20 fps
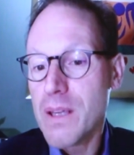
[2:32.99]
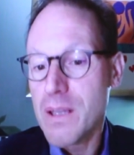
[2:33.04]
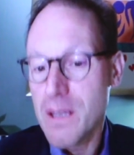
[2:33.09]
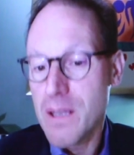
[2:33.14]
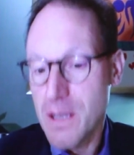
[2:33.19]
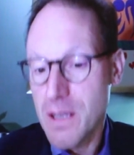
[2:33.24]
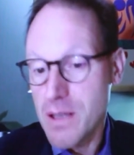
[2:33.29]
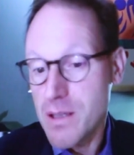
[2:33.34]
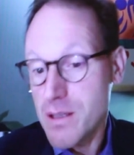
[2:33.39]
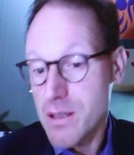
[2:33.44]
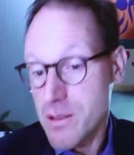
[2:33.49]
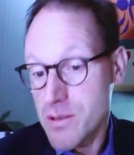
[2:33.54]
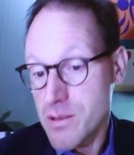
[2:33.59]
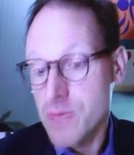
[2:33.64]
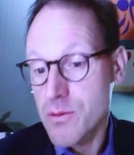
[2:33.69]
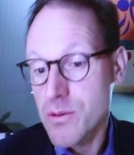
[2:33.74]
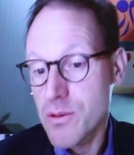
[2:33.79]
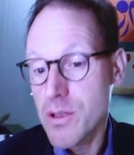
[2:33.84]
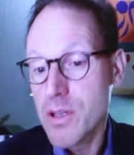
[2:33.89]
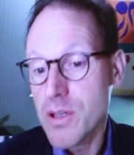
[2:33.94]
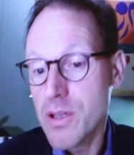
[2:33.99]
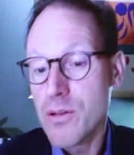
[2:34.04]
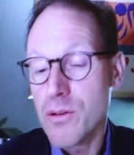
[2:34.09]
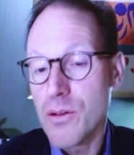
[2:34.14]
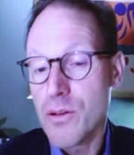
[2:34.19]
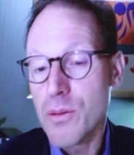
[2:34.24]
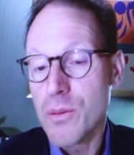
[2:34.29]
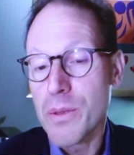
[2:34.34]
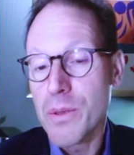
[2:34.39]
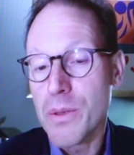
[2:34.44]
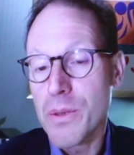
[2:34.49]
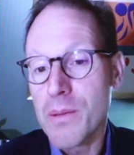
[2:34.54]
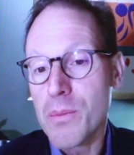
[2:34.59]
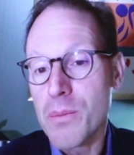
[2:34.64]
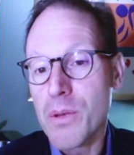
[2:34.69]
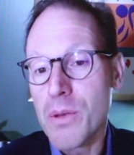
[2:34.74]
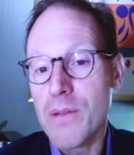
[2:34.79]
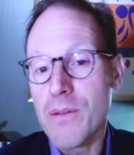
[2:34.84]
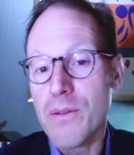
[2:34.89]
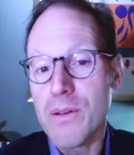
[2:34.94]
in, in, certainly in Europe, and
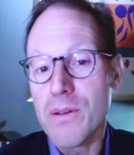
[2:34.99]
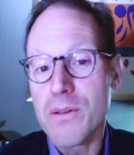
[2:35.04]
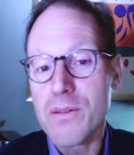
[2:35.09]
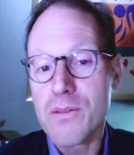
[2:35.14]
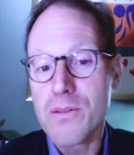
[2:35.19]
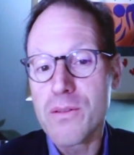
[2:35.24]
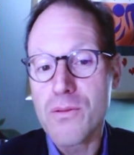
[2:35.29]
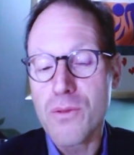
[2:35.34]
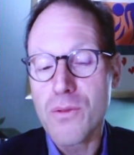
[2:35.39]
I believe it's